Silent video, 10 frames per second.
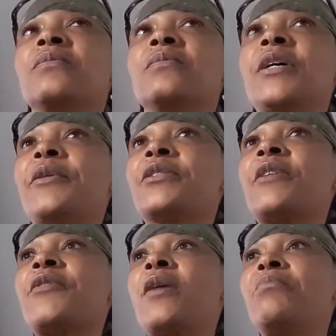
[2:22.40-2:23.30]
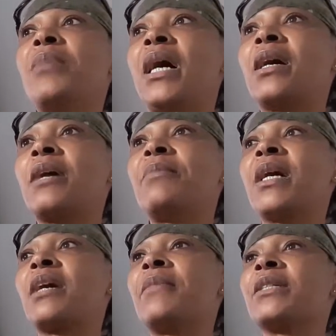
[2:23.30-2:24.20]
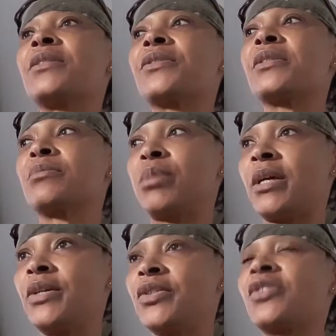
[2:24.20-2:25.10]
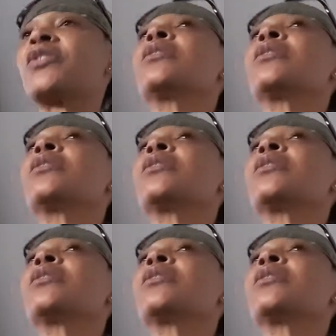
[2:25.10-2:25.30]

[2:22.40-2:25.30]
Anyways, I've come back. I'm back at my sister's place.